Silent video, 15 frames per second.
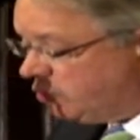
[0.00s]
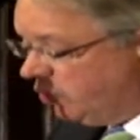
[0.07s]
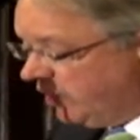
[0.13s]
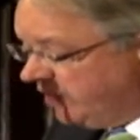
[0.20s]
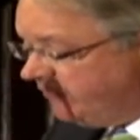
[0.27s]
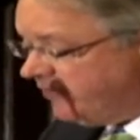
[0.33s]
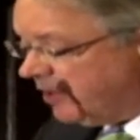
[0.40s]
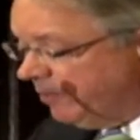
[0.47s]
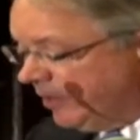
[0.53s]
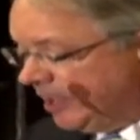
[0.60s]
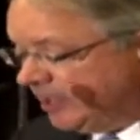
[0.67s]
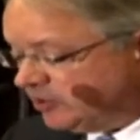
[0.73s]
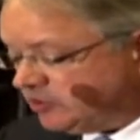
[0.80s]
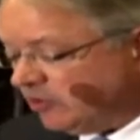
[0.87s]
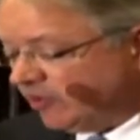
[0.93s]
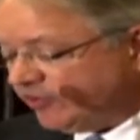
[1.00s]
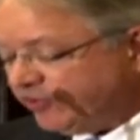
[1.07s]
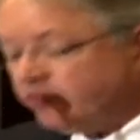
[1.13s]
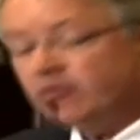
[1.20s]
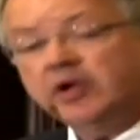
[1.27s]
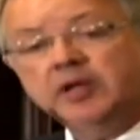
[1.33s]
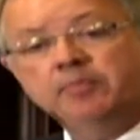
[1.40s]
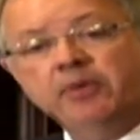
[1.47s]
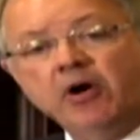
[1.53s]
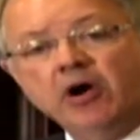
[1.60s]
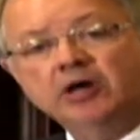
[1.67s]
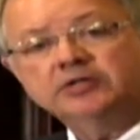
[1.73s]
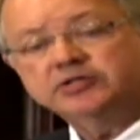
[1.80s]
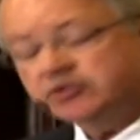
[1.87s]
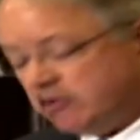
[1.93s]
we've committed to a
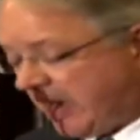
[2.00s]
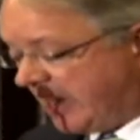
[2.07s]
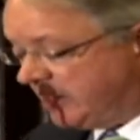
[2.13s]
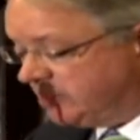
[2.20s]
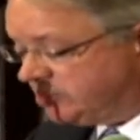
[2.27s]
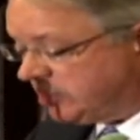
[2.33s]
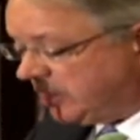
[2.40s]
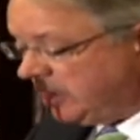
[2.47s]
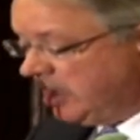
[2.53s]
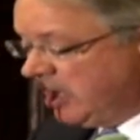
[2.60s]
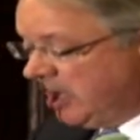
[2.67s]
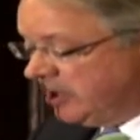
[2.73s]
three-part strategy